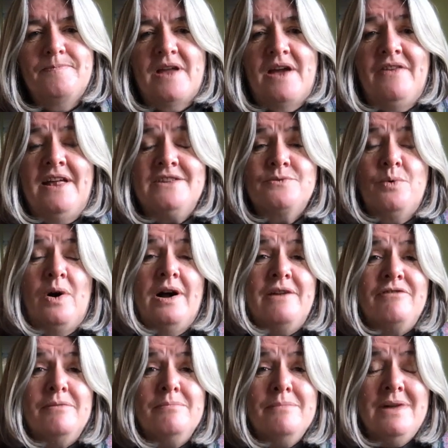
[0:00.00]
And that's why,
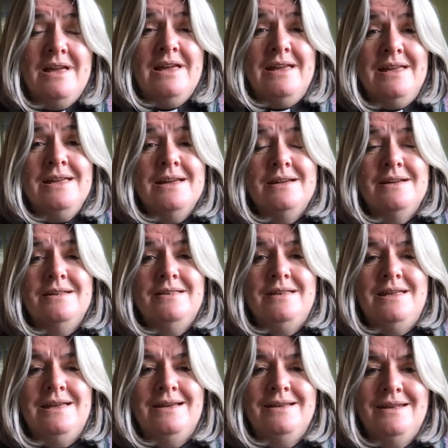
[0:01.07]
for me,
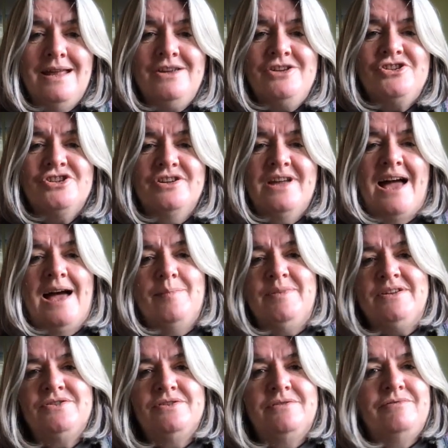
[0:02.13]
the Ignatian
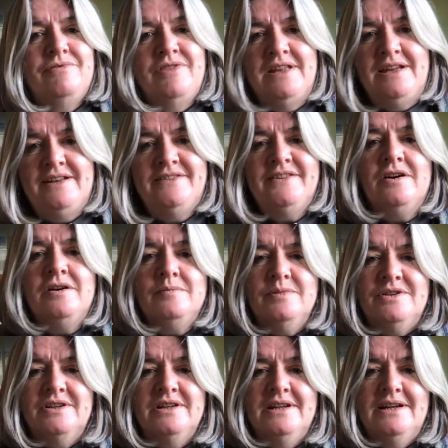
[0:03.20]
habit of the
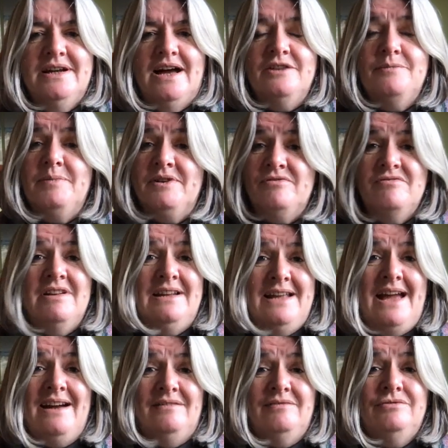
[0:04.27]
examen has been really
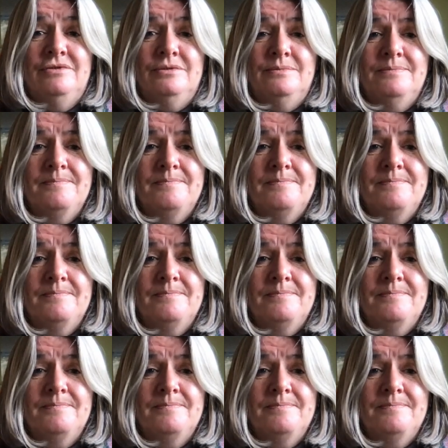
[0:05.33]
helpful.